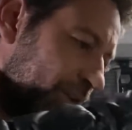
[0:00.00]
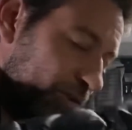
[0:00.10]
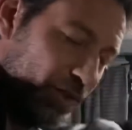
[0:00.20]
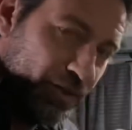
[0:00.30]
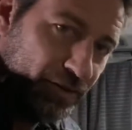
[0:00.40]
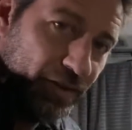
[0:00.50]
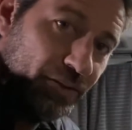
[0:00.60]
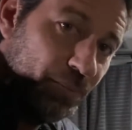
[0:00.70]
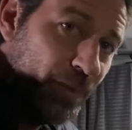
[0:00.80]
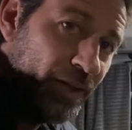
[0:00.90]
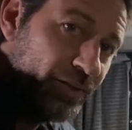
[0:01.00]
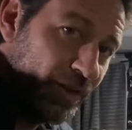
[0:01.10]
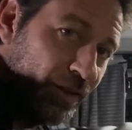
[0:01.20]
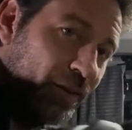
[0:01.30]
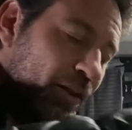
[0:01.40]
it's going to taste
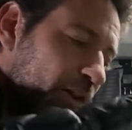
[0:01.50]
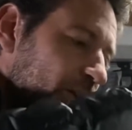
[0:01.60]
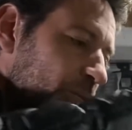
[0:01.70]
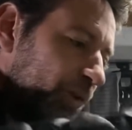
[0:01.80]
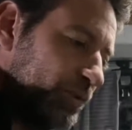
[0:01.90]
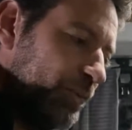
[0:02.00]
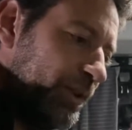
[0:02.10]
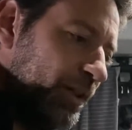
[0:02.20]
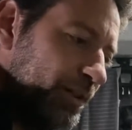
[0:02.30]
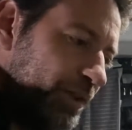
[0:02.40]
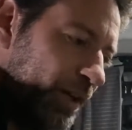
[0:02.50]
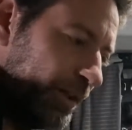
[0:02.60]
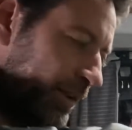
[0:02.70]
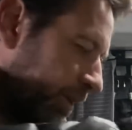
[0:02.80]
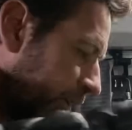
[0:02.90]
amazing once we get done.